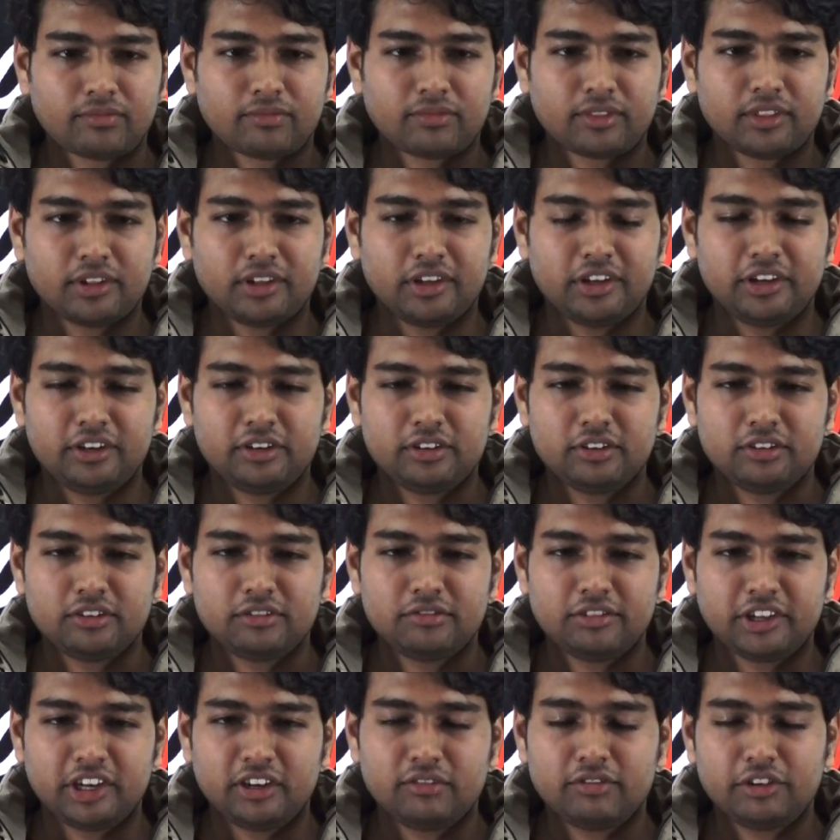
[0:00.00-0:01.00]

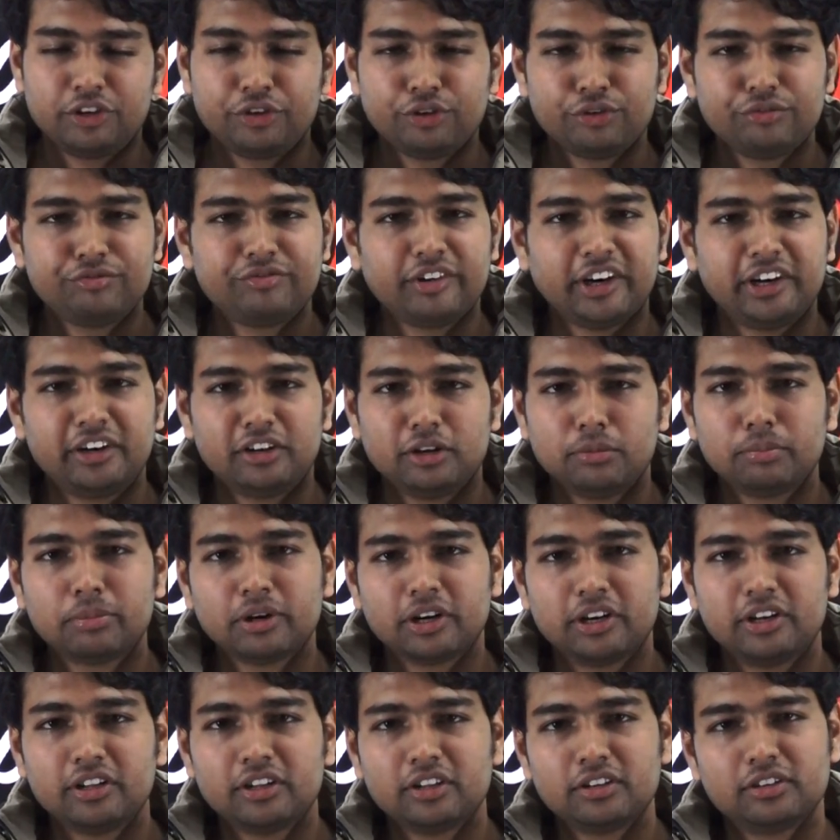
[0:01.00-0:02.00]
And whenever you find a
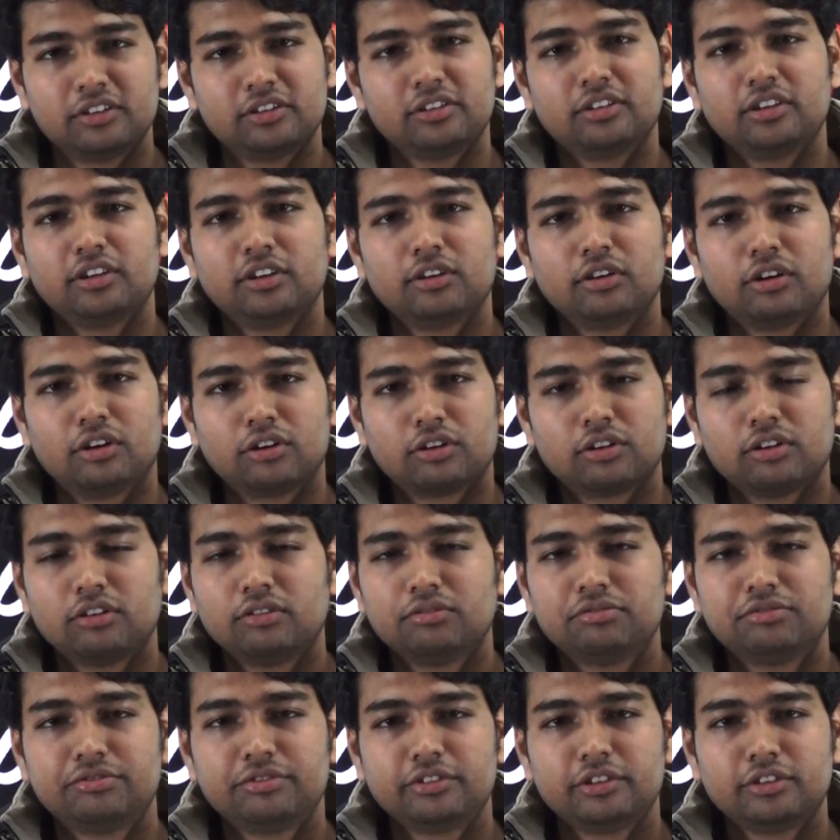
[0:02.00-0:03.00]
burden, a lot
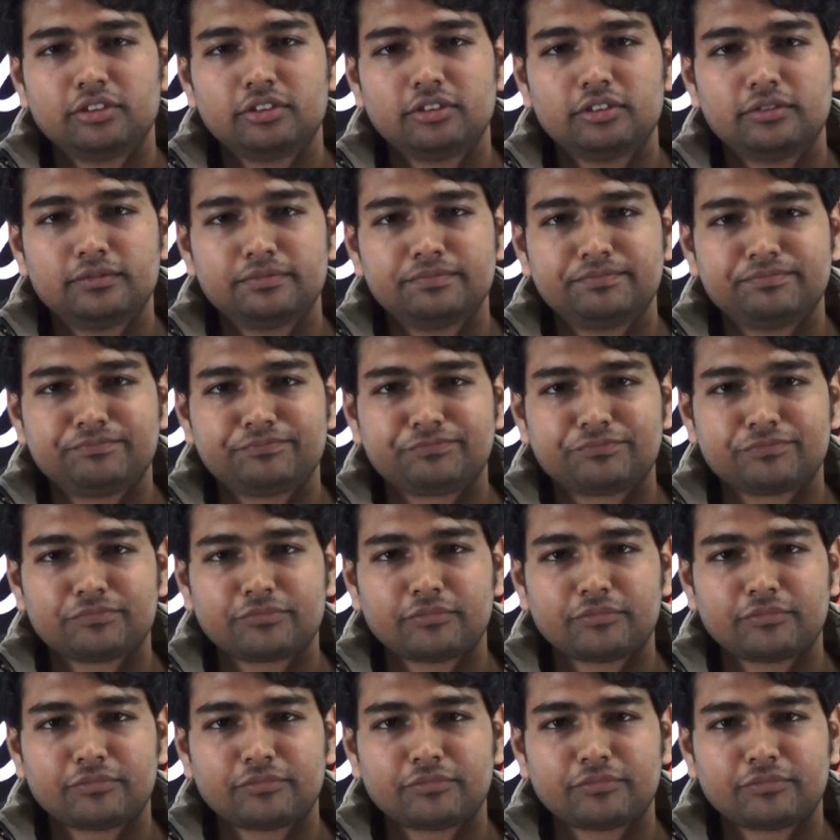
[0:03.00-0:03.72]
of